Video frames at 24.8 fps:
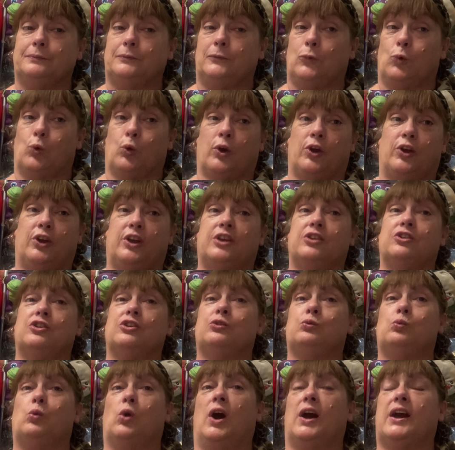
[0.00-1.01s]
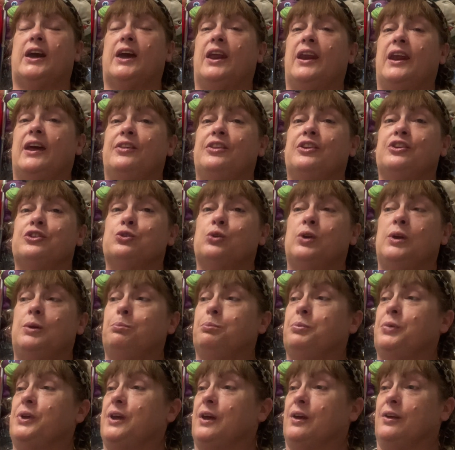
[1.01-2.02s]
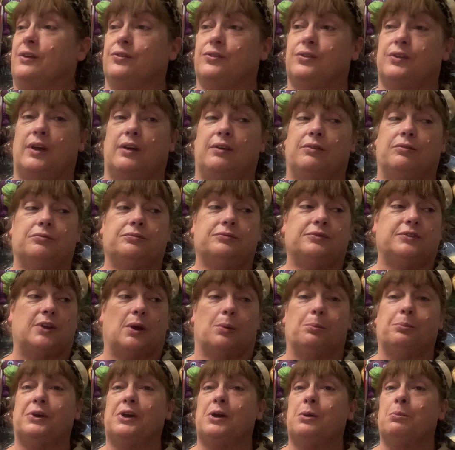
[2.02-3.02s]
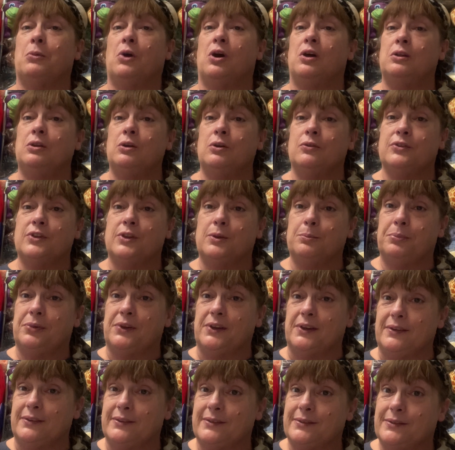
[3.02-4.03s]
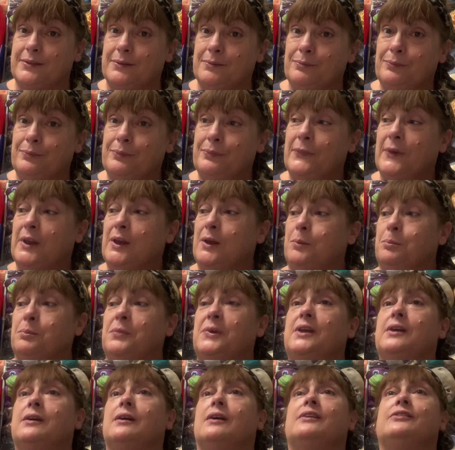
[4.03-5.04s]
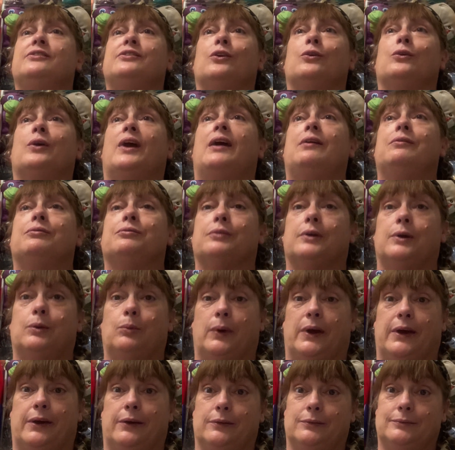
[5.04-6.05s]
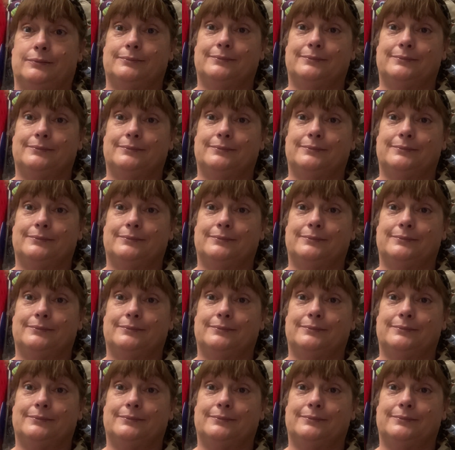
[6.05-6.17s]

Or you can just walk out on the street because they're dumping them all over the place. Because they're everywhere.